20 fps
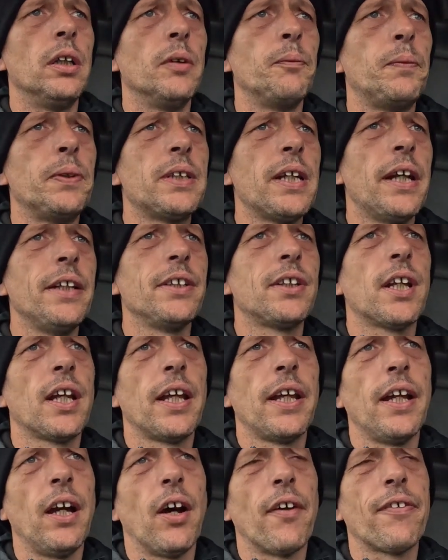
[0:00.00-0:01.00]

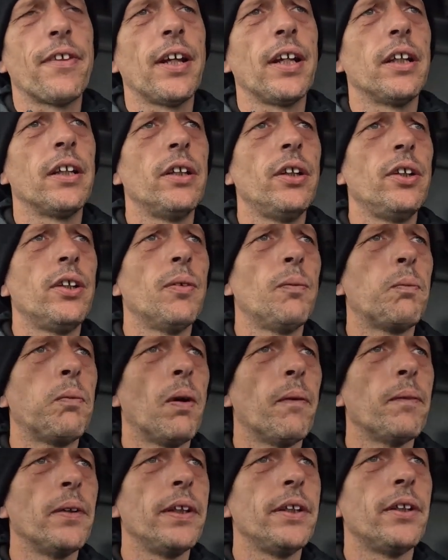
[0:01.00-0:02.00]
potentially I think you could
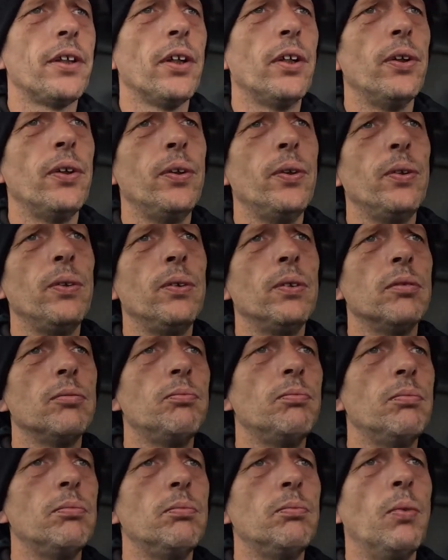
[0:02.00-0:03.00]
probably do
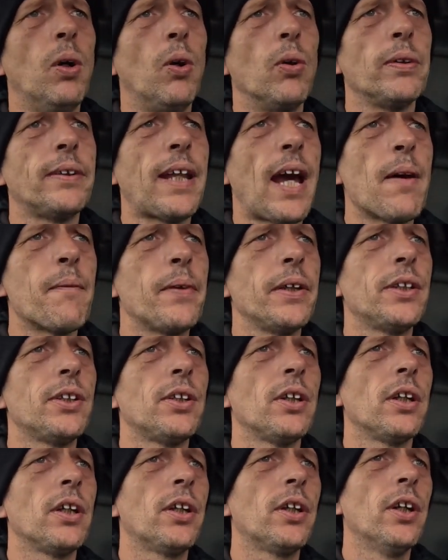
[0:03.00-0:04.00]
more damage
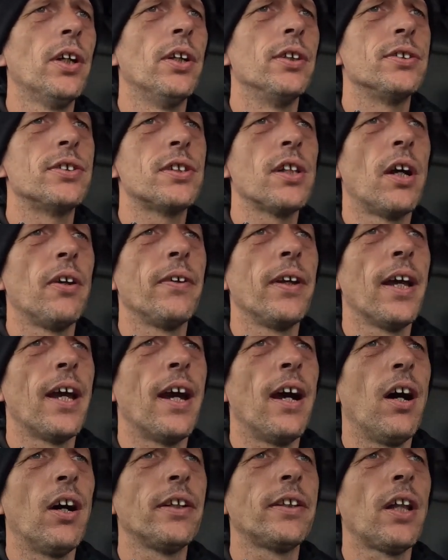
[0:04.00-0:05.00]
than good. So
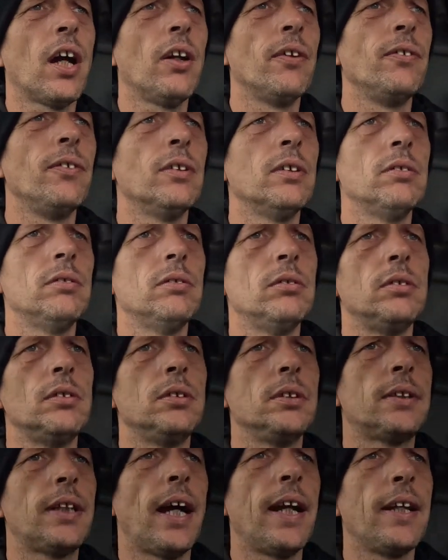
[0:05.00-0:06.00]
yeah, I don't
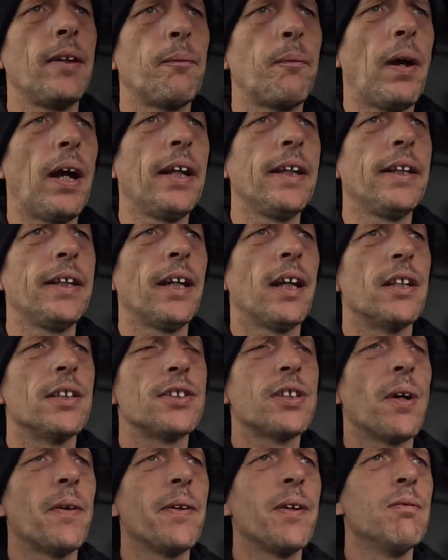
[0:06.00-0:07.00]
take painkillers.
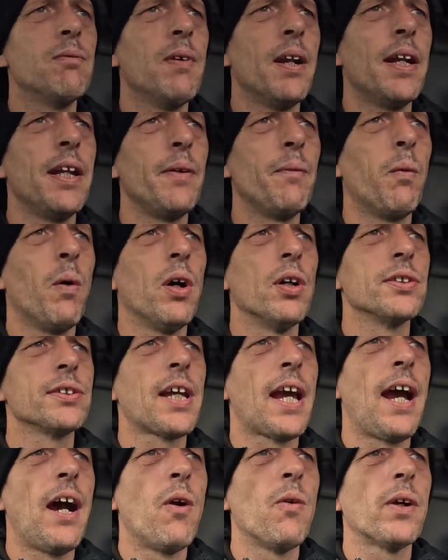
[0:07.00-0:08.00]
So it really was,
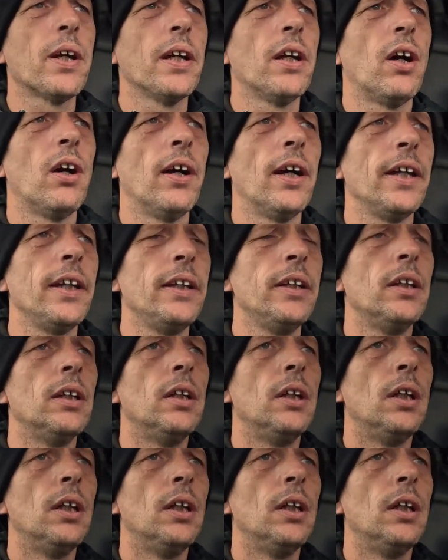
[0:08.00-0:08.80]
how can I